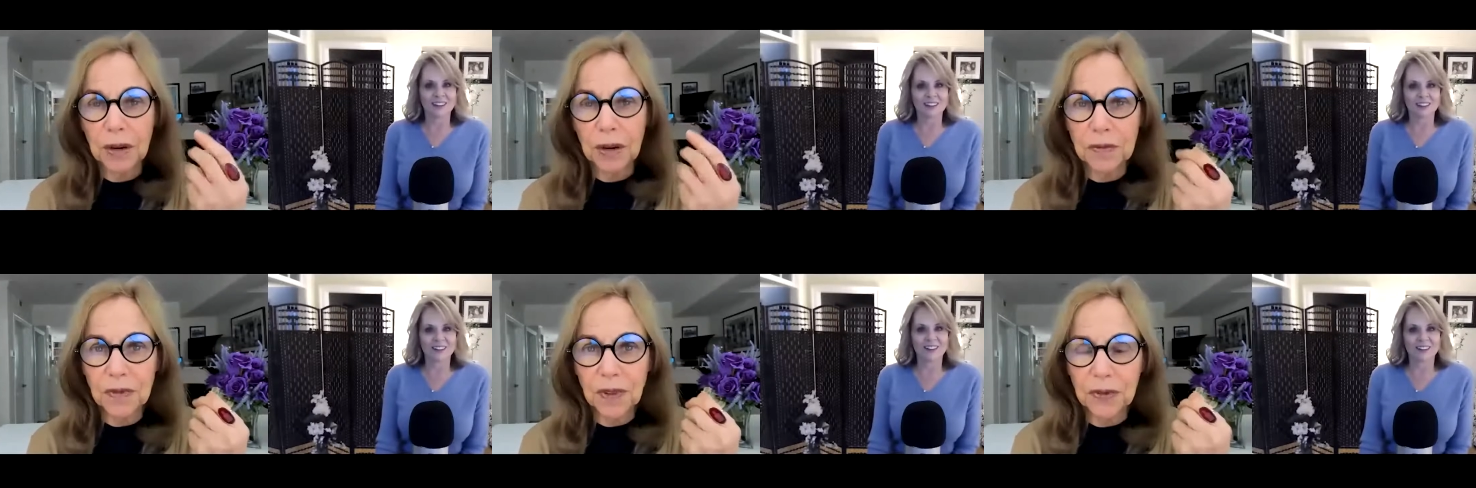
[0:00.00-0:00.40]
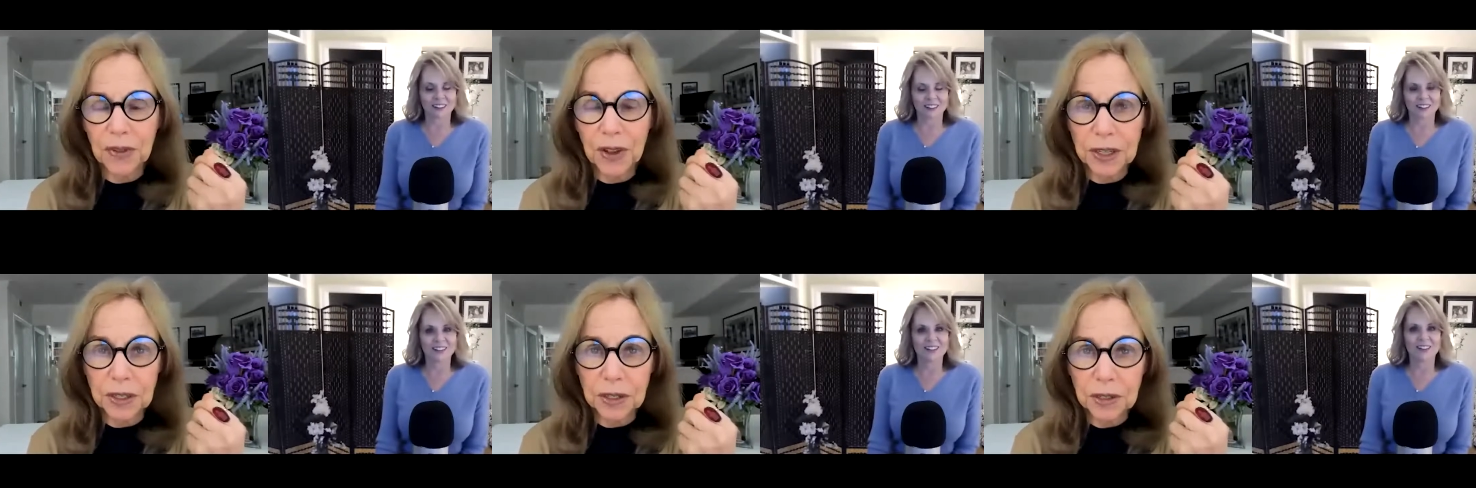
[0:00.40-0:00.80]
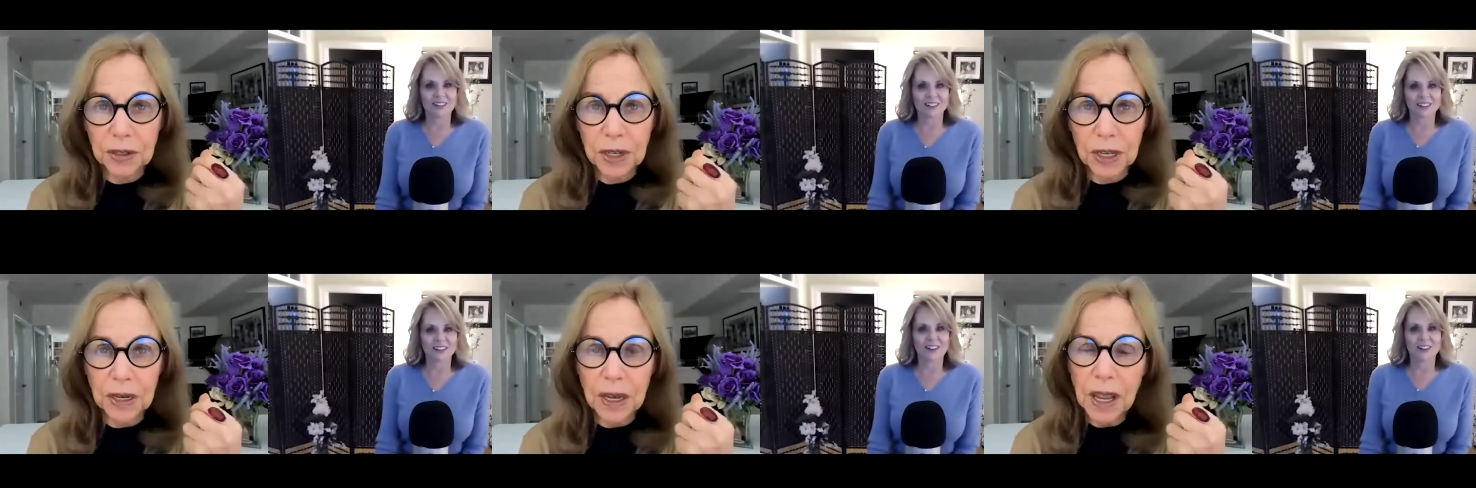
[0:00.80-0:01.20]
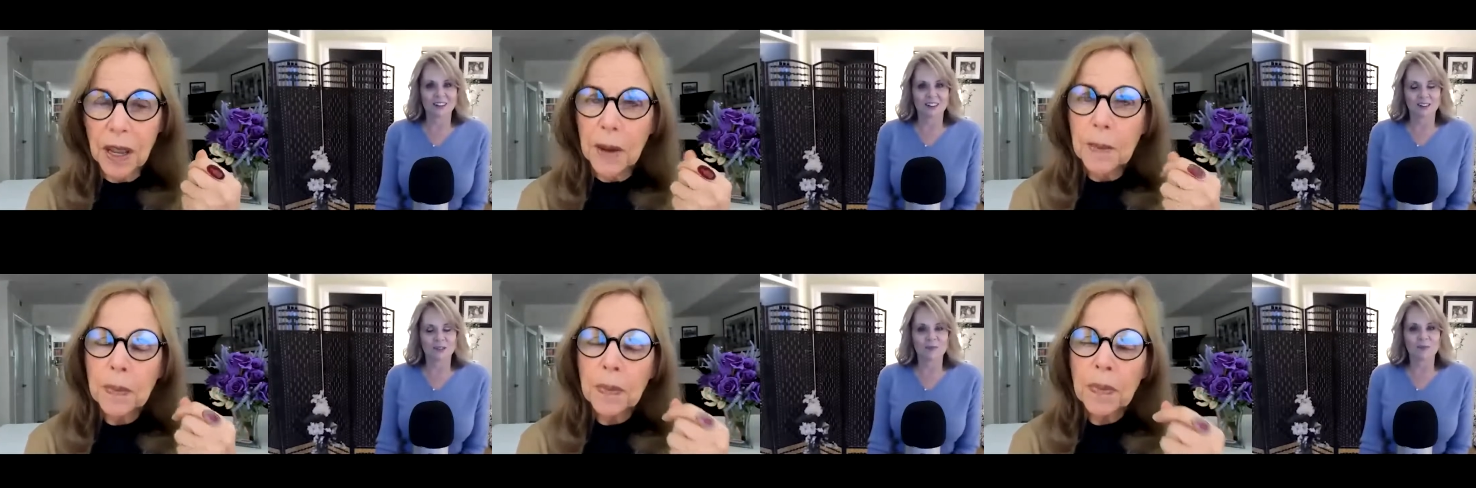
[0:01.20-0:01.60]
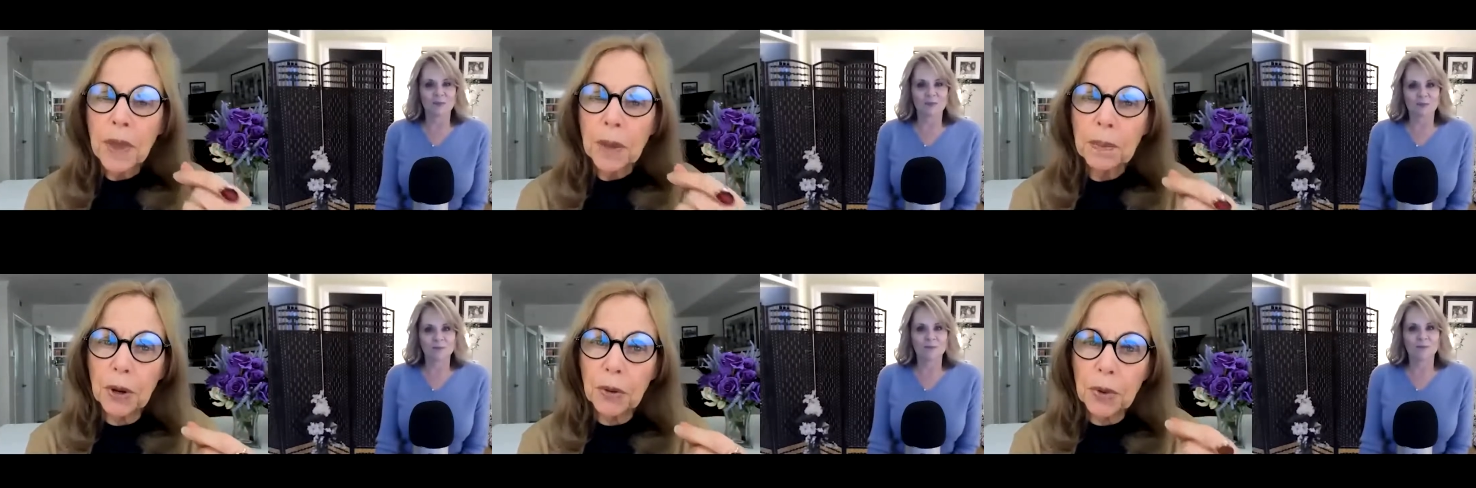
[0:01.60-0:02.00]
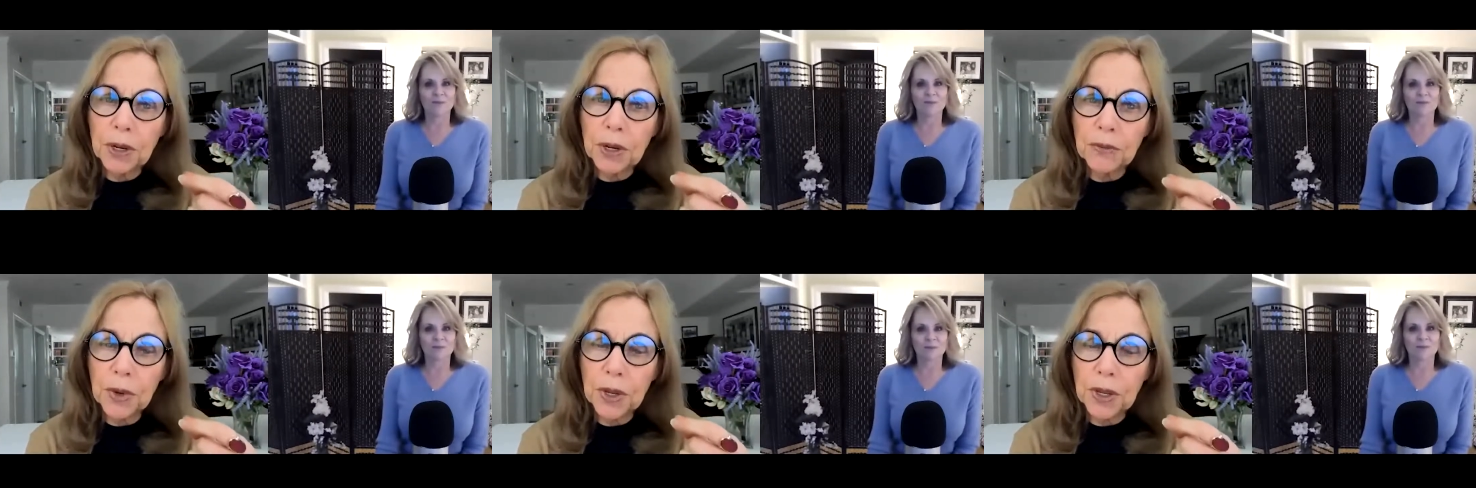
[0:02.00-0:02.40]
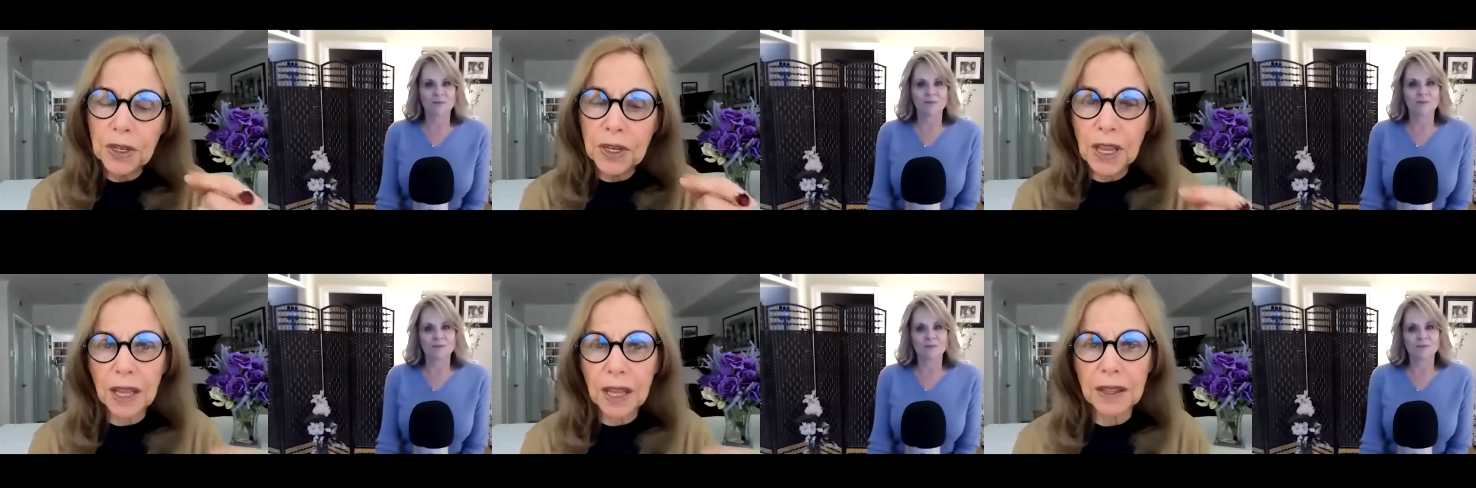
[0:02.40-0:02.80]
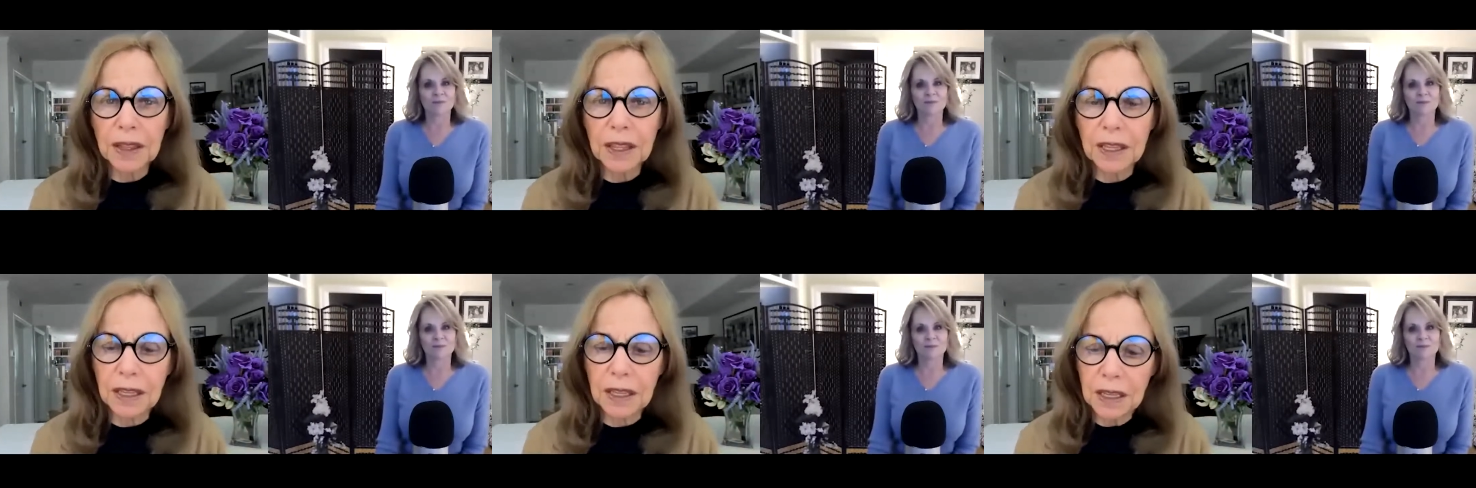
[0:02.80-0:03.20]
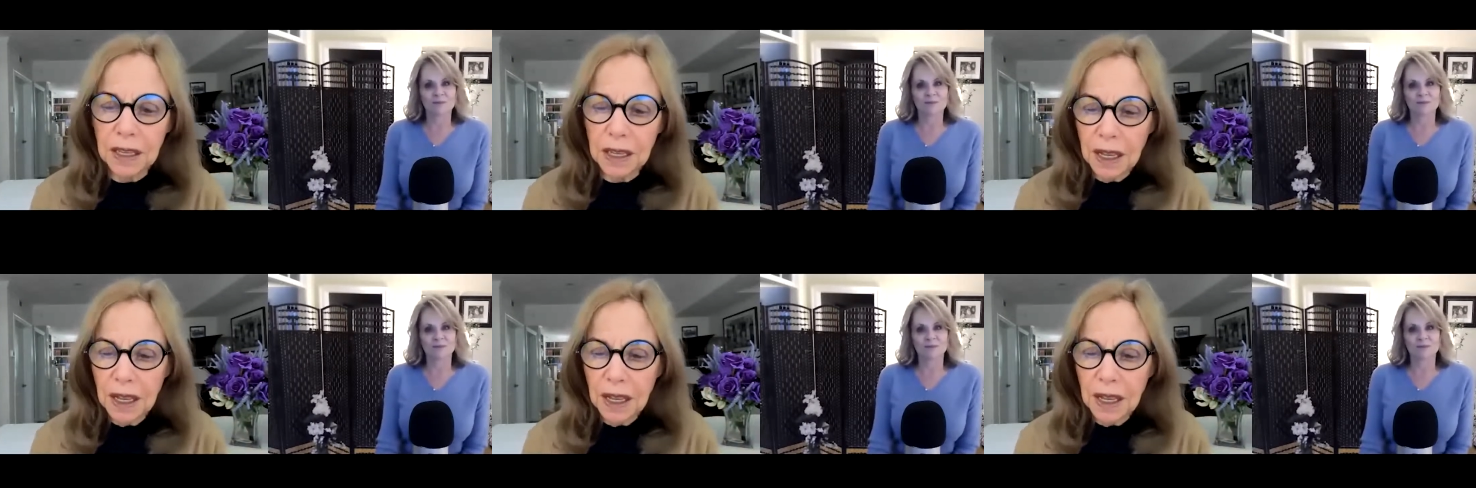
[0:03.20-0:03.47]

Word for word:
Speaker 1: of fine tuning. But what if we could get the